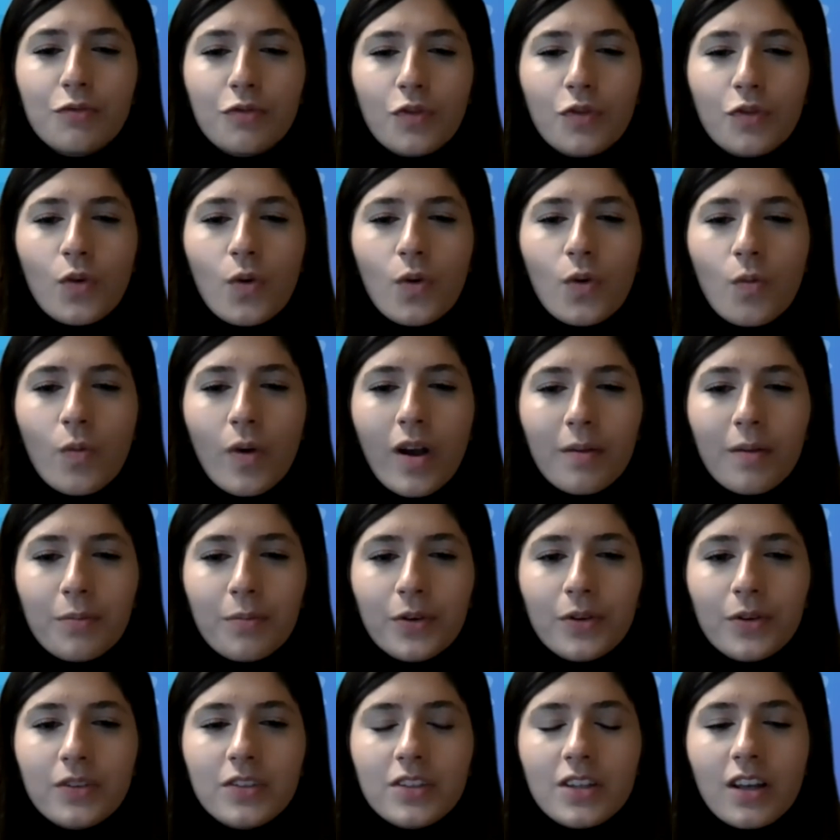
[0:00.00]
for
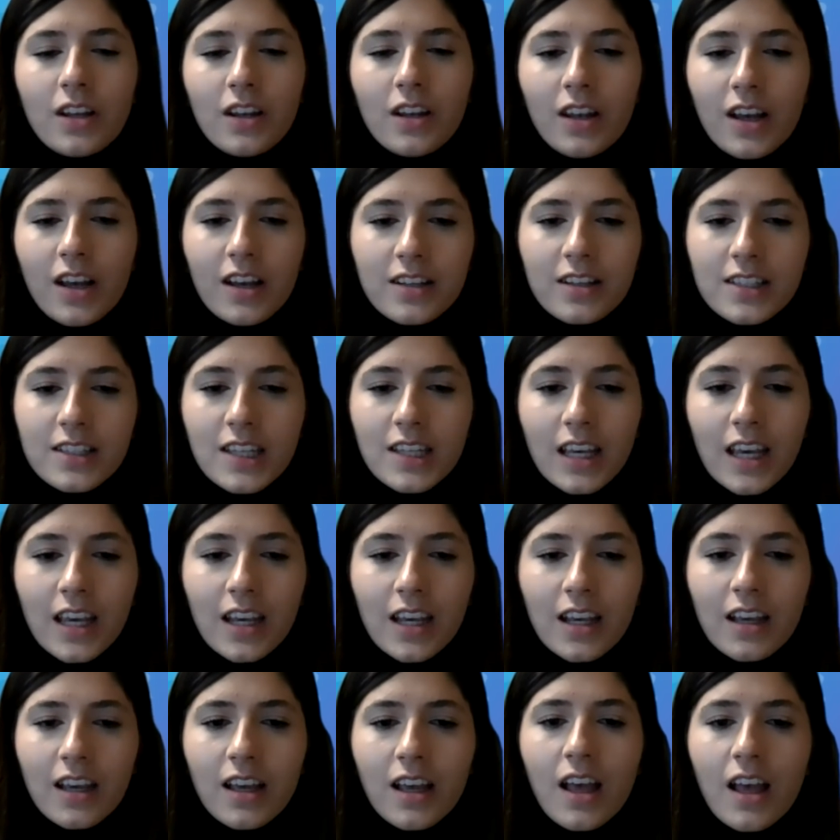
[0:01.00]
webroot
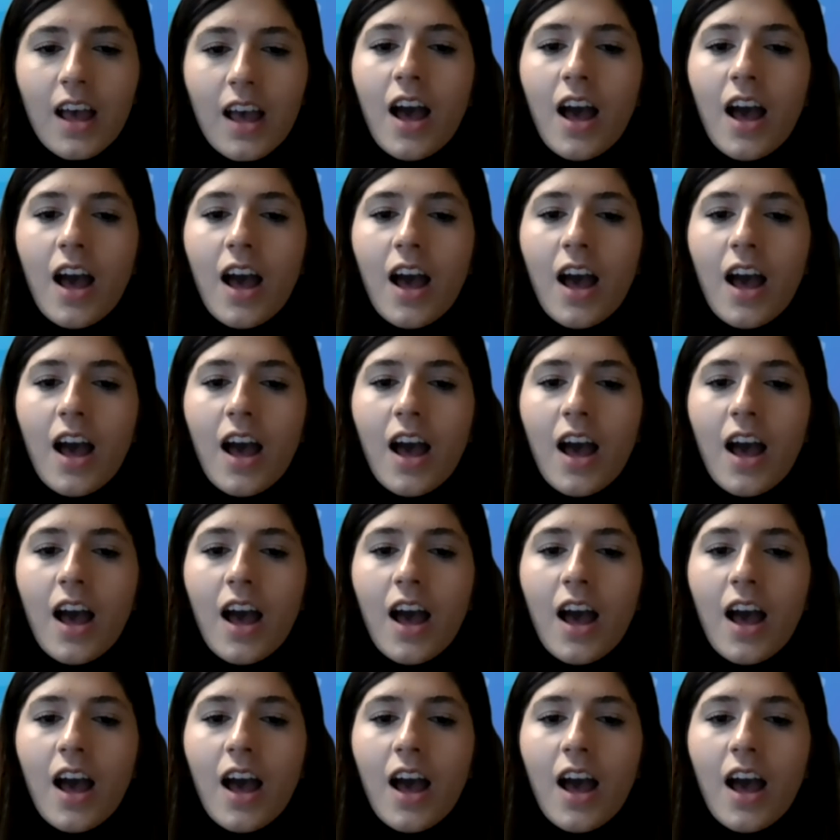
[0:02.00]
alerting.